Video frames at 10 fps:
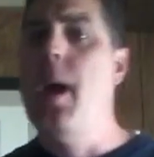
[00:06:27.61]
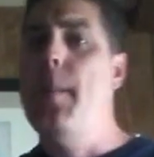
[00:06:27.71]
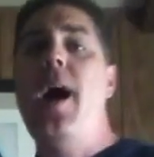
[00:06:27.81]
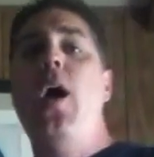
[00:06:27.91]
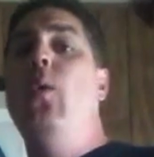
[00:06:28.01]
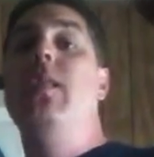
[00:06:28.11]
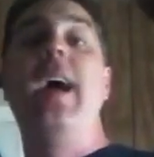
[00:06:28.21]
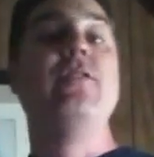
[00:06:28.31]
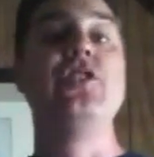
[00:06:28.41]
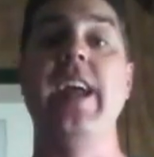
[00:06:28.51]
My whole
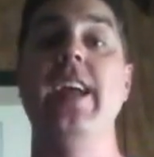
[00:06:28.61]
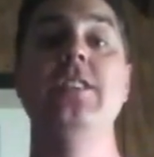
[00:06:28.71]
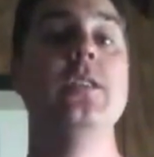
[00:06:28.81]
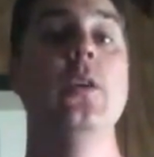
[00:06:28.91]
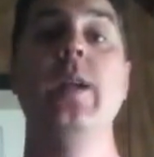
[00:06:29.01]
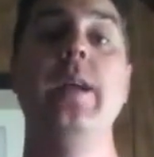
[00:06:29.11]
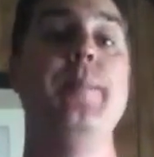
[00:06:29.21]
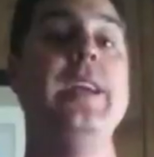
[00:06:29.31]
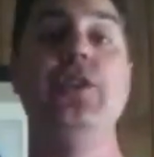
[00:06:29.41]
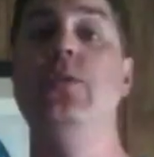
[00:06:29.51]
life changed when I
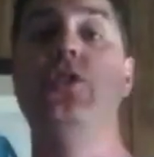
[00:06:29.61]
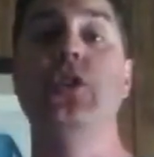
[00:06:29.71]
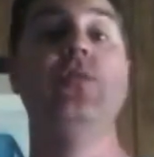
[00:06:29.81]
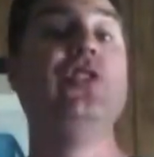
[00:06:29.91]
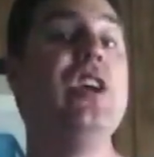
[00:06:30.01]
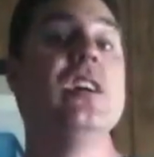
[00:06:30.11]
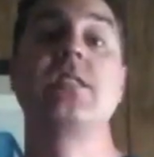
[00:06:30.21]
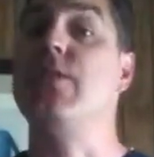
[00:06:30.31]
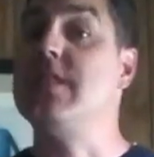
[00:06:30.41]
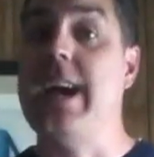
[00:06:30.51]
made YouTube just
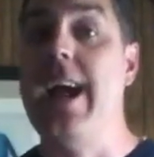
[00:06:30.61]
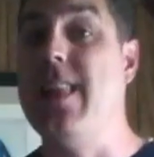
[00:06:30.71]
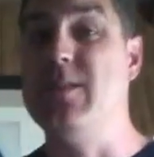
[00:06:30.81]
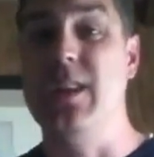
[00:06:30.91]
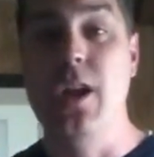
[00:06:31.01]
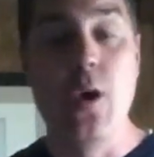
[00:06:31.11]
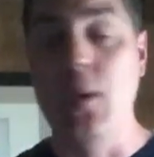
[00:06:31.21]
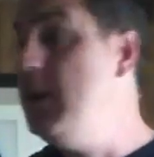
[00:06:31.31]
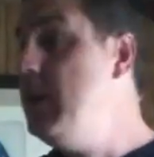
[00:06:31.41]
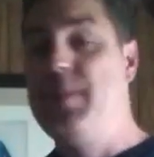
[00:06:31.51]
for Skylanders alone.
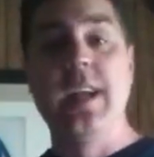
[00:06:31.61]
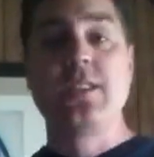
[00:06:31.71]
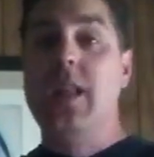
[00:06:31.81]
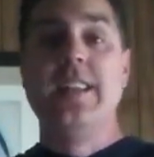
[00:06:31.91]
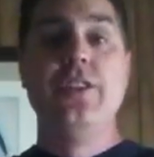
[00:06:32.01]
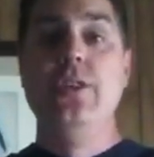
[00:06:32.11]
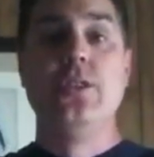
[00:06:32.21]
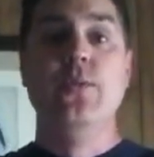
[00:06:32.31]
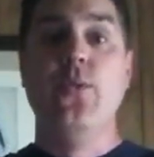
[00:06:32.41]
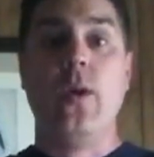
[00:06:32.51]
That's all I did
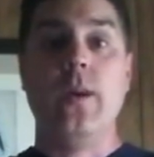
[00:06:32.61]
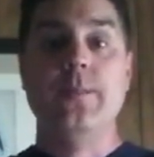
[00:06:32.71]
YouTube for.